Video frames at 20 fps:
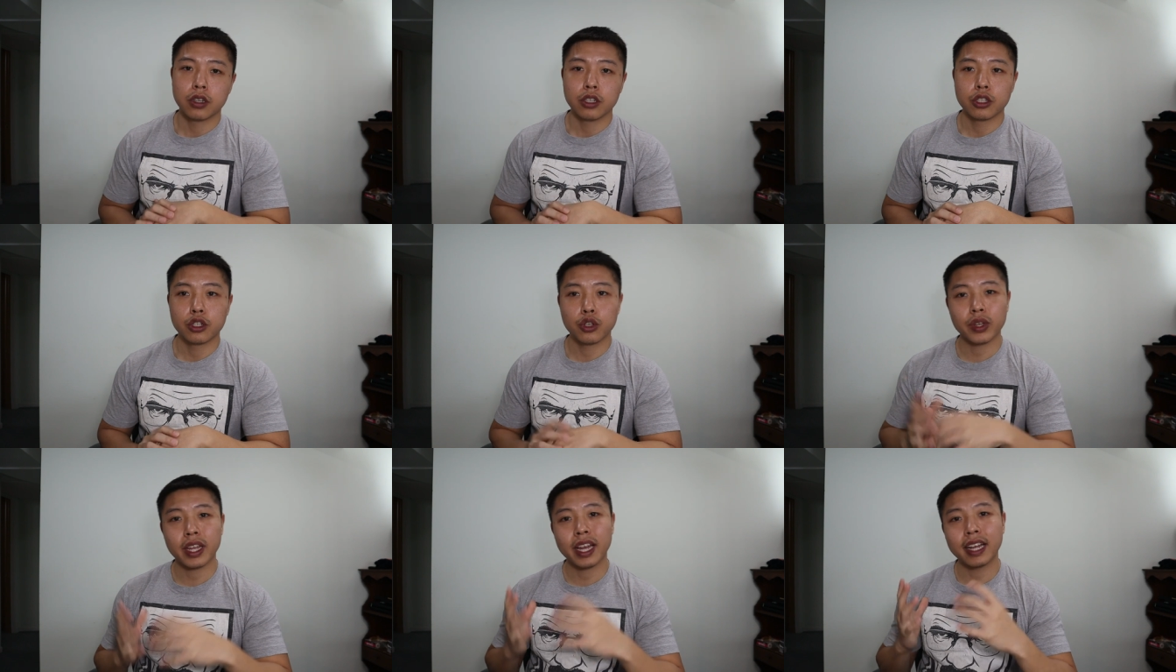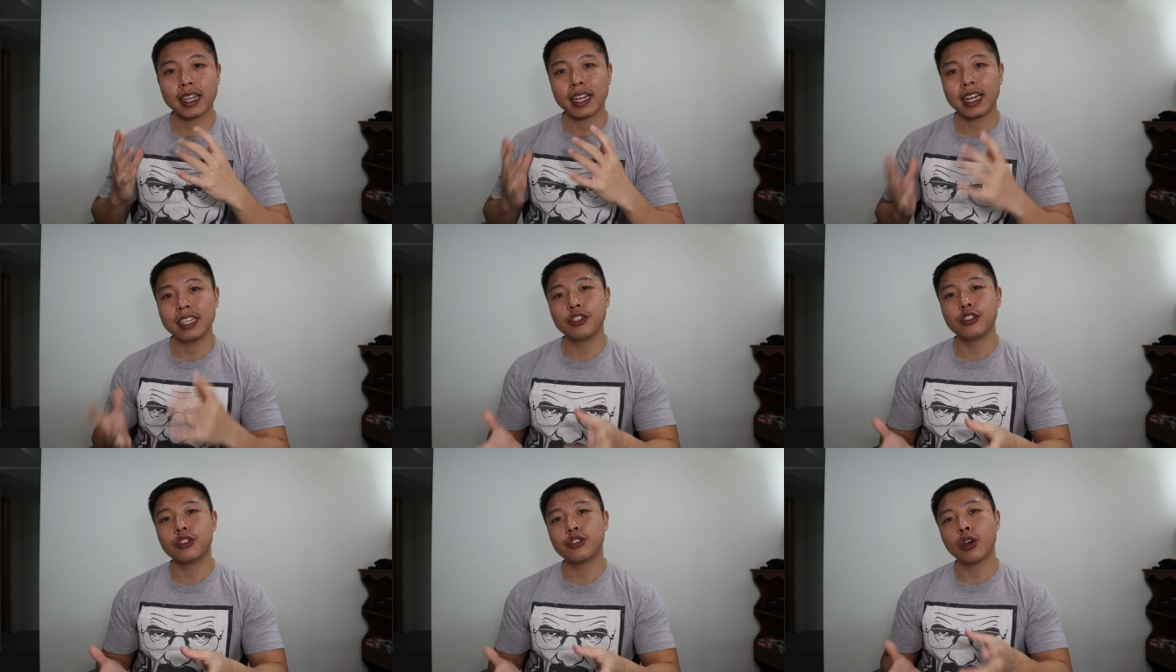So again
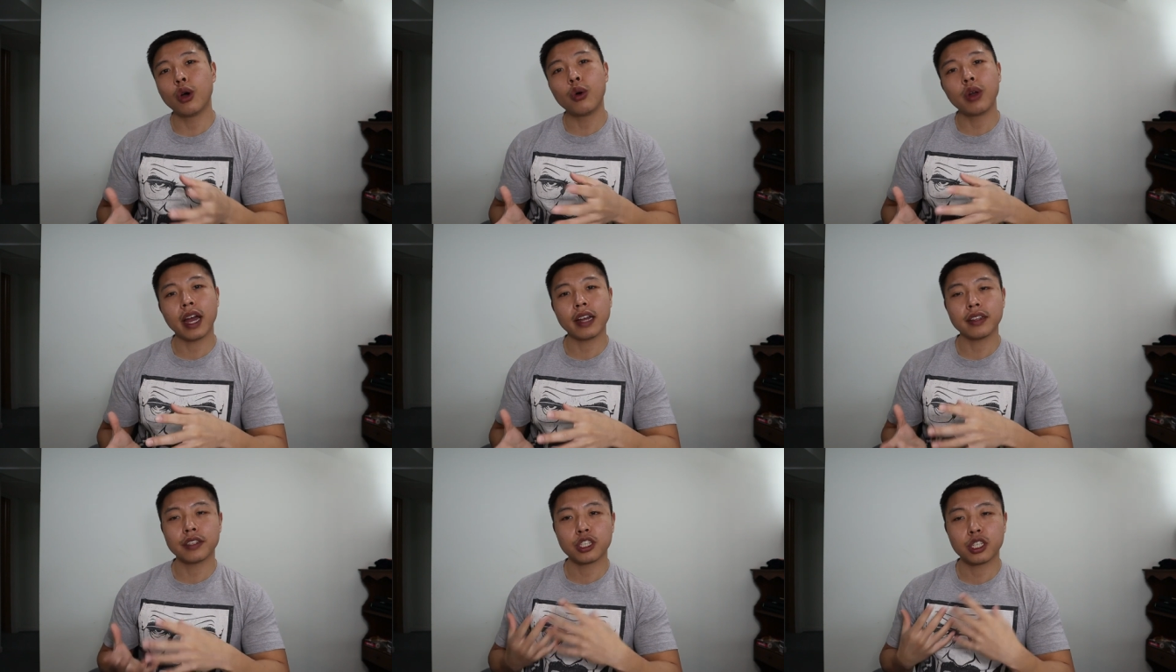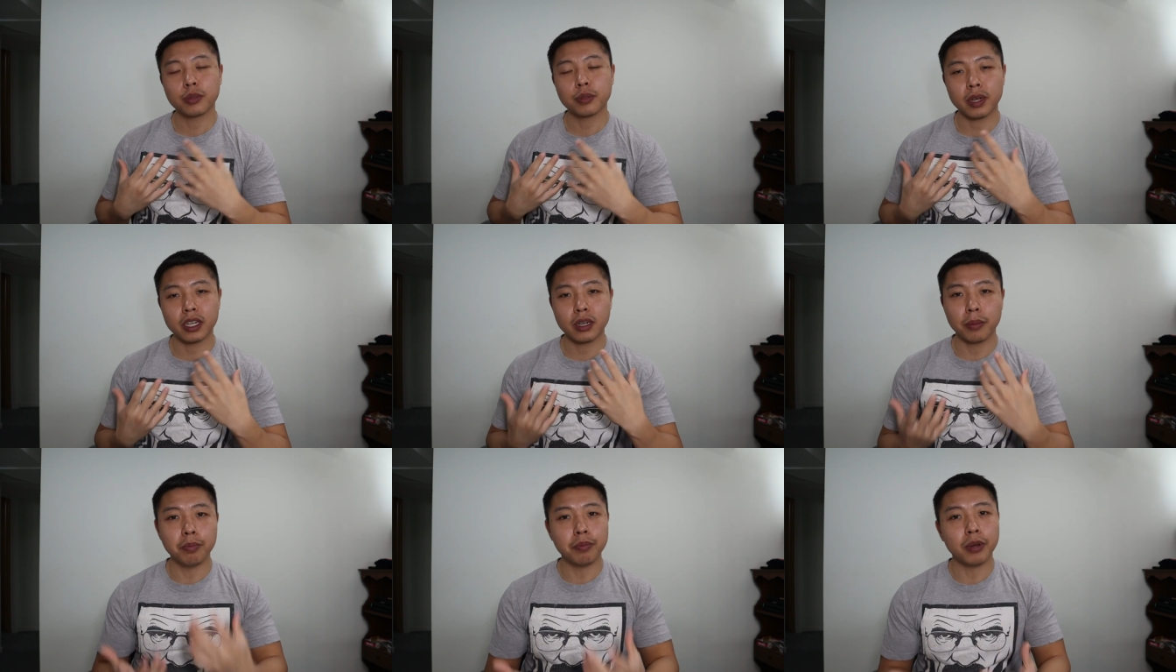guys, you don't have to
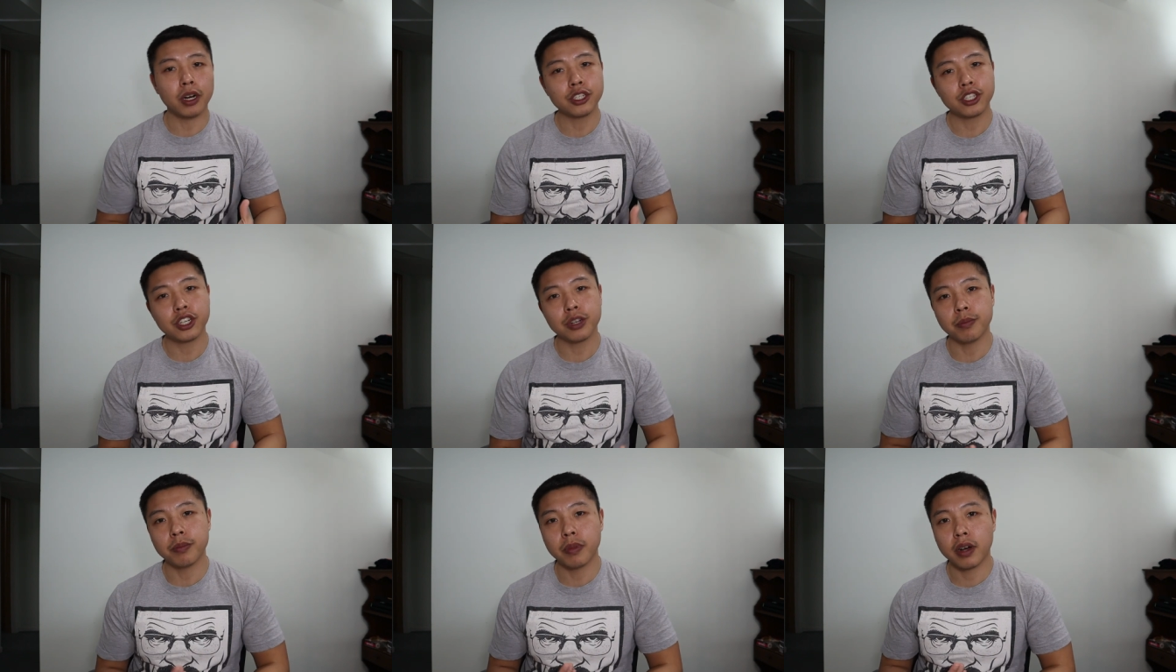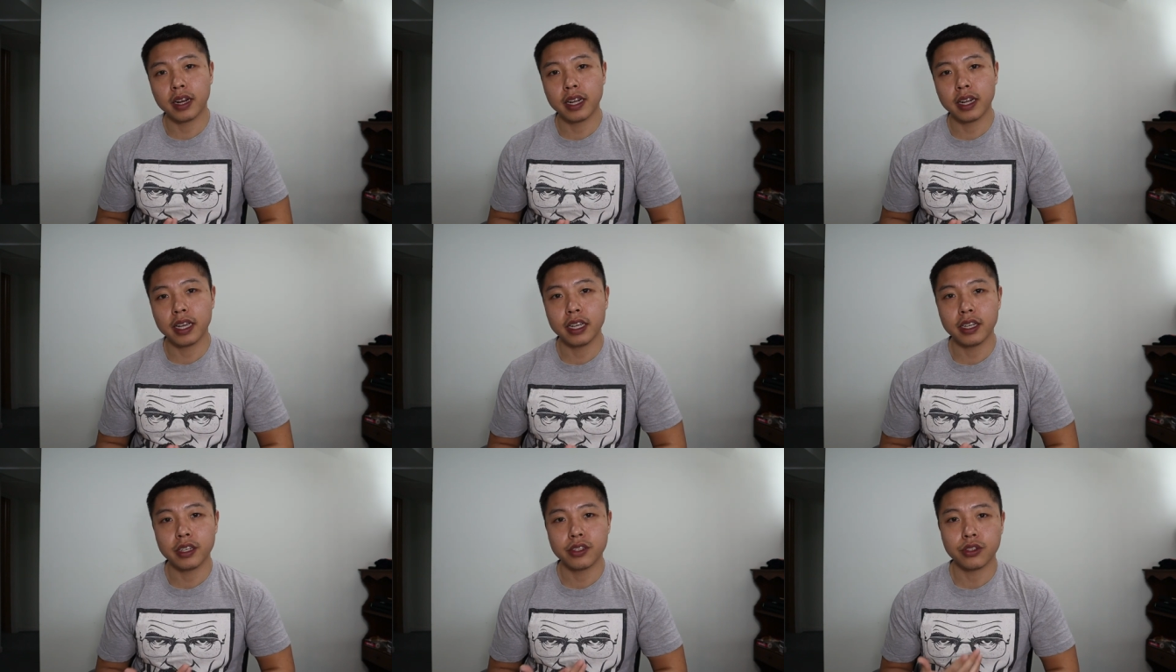spend a bunch of
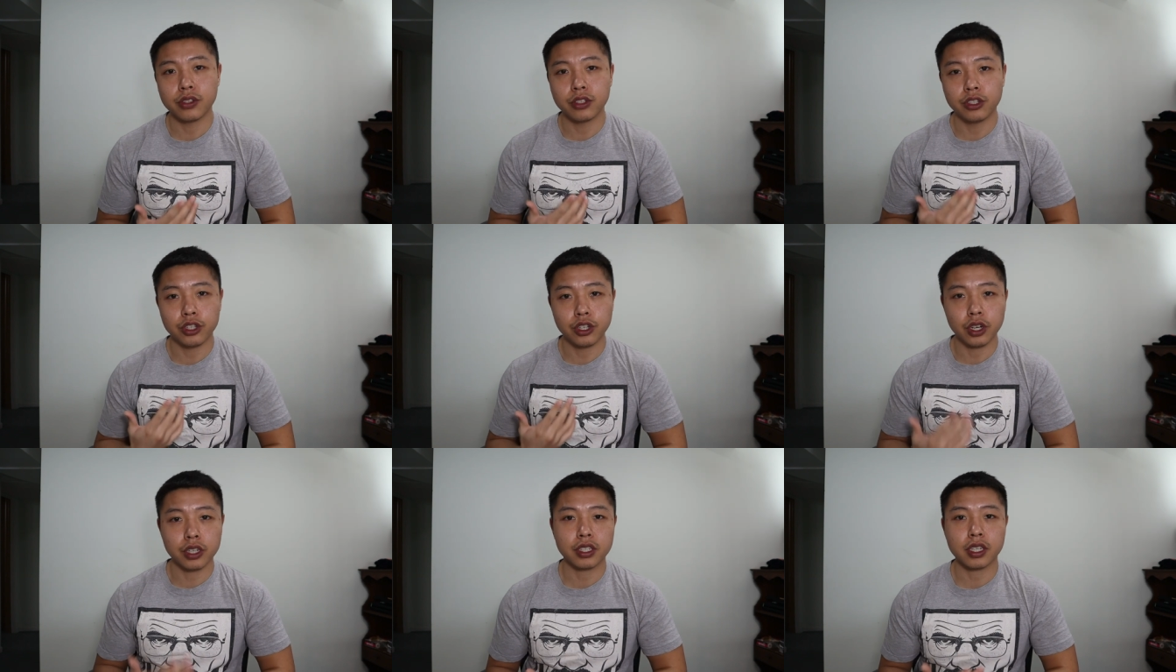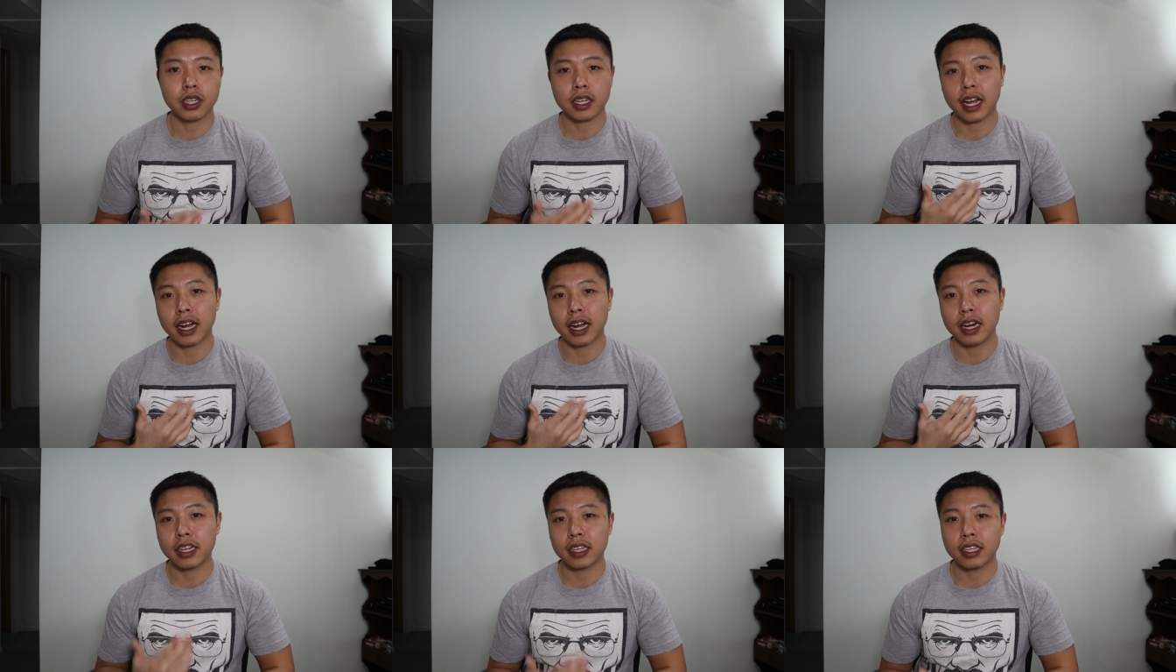money just to
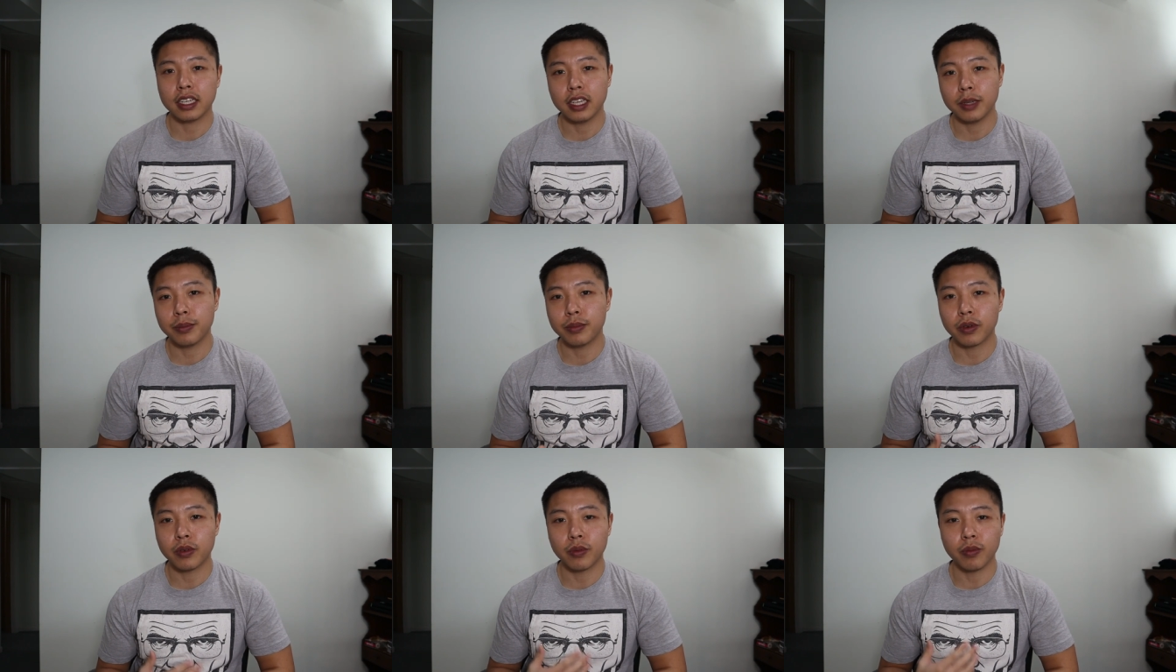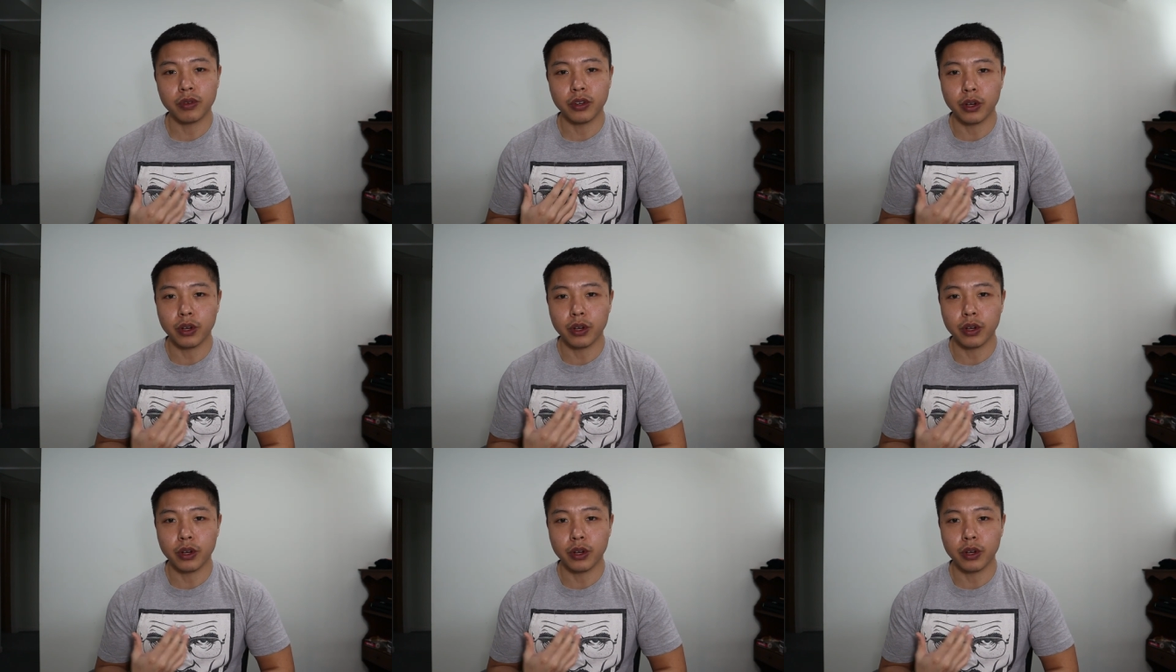kind of keep your,